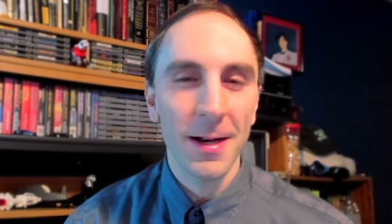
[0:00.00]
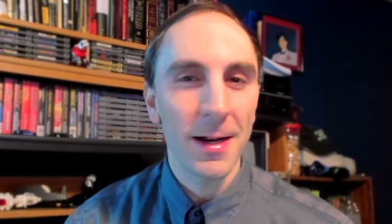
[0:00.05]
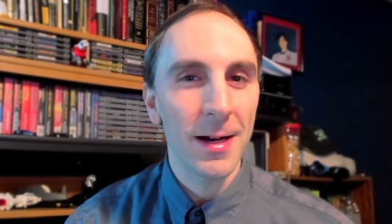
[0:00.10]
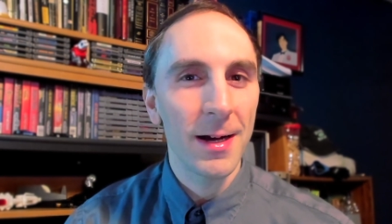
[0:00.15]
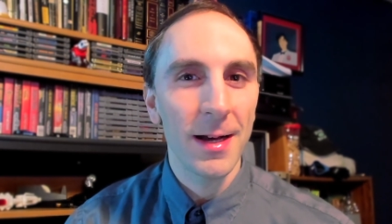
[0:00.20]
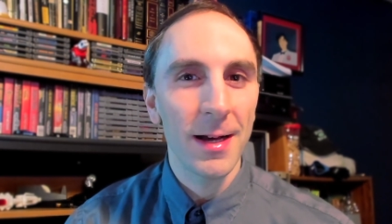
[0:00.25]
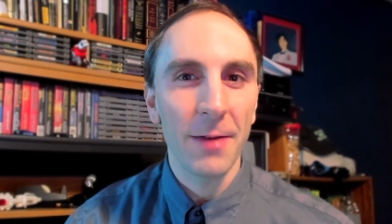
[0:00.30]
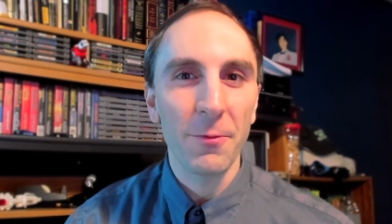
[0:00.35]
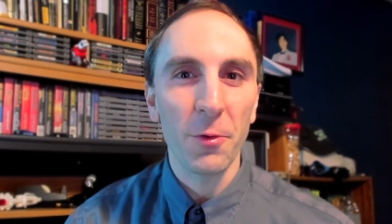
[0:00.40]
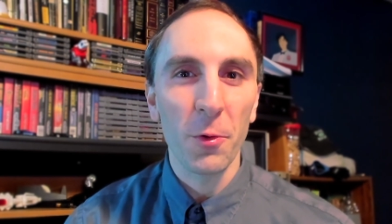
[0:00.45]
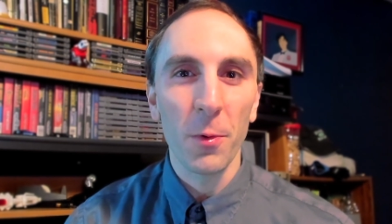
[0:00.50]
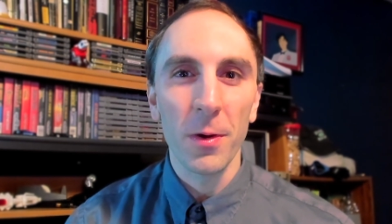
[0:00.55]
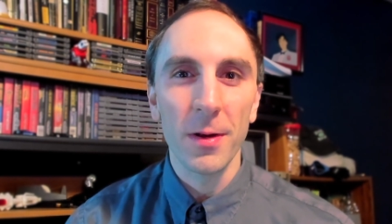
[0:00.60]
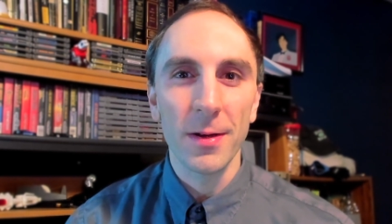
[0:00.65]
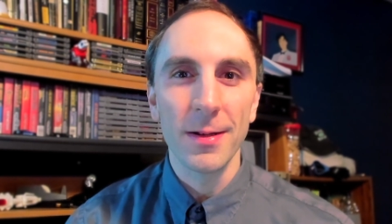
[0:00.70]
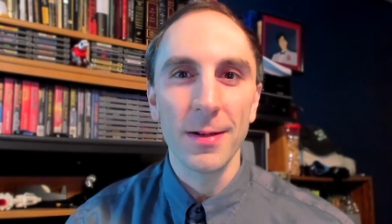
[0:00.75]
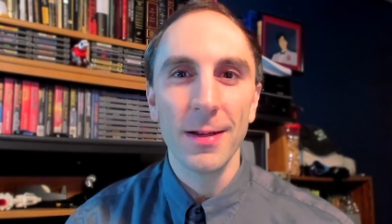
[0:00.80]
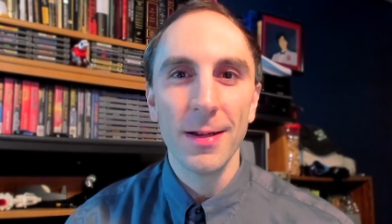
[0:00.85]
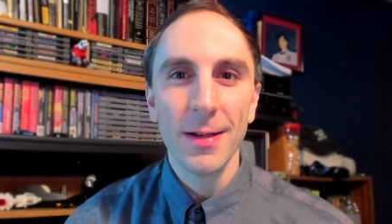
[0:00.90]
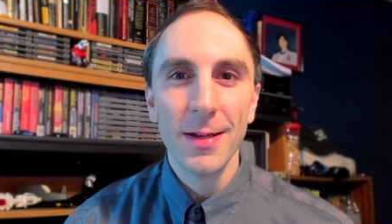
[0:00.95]

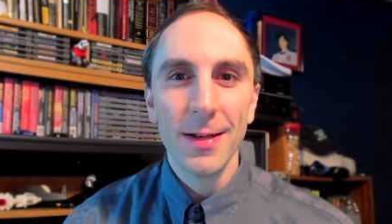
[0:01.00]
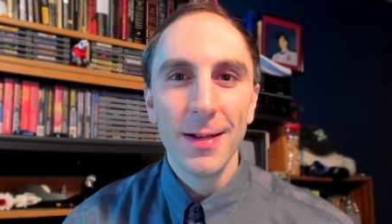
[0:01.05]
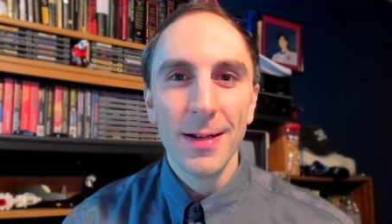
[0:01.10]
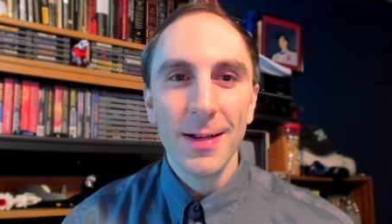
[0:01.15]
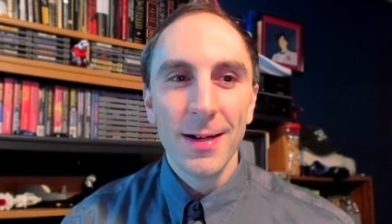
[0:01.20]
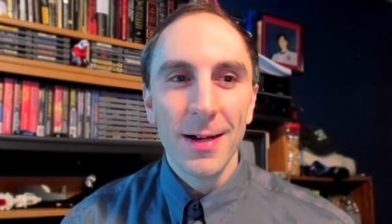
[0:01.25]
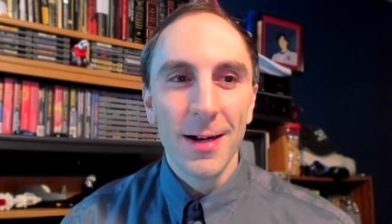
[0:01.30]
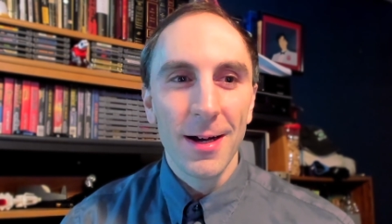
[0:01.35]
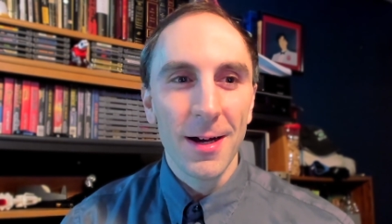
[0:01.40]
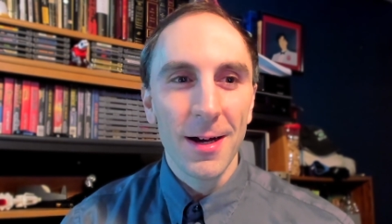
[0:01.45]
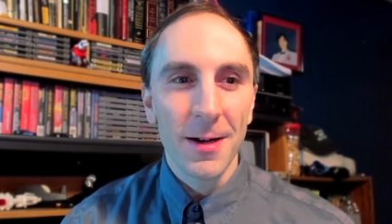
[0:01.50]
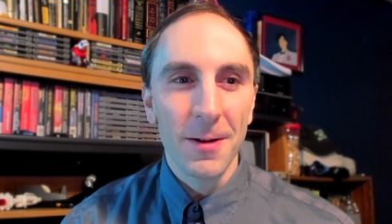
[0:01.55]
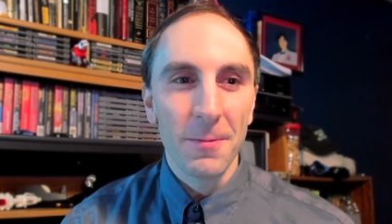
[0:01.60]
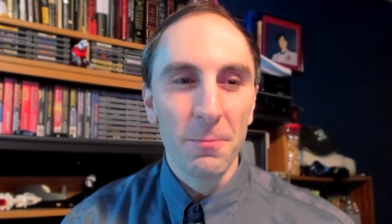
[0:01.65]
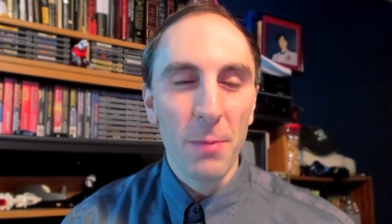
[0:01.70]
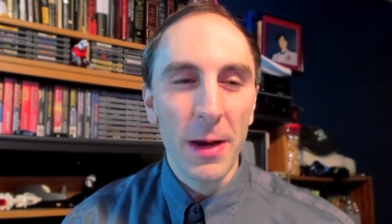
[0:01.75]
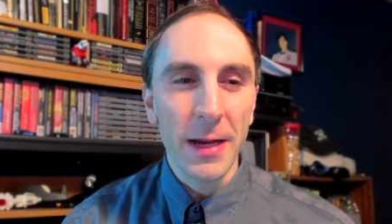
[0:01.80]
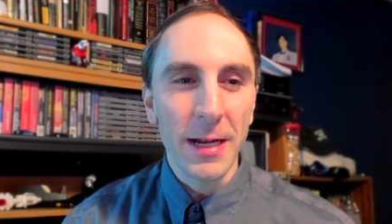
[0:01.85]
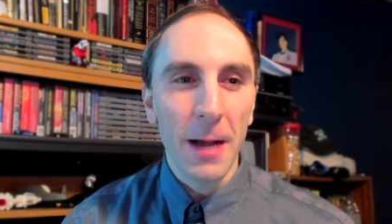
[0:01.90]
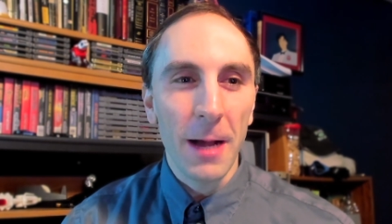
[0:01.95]
everyone
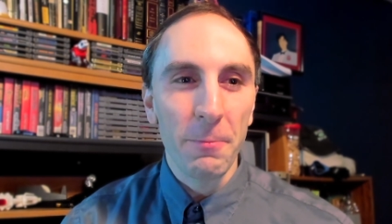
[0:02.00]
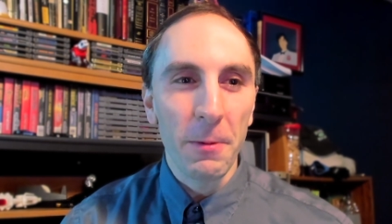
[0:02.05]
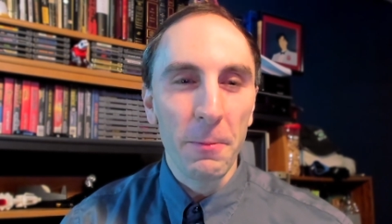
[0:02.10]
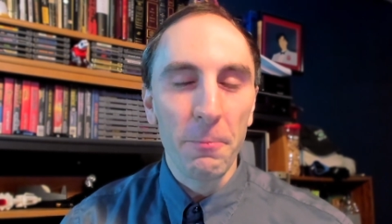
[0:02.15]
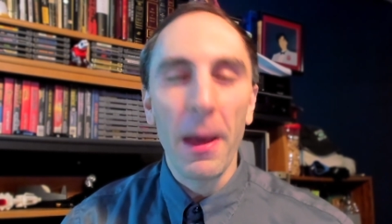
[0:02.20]
might not be